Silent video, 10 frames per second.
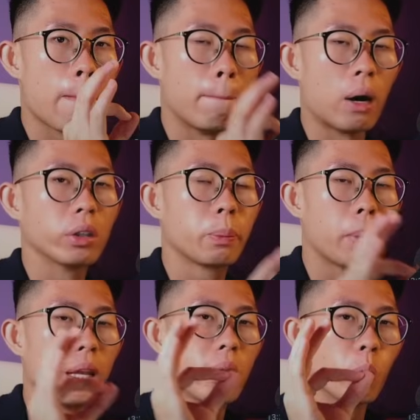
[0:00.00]

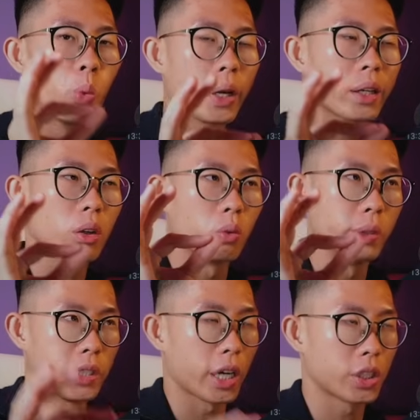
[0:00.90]
Multiple wick
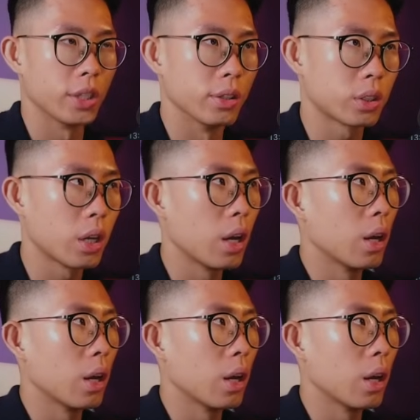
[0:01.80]
rejections.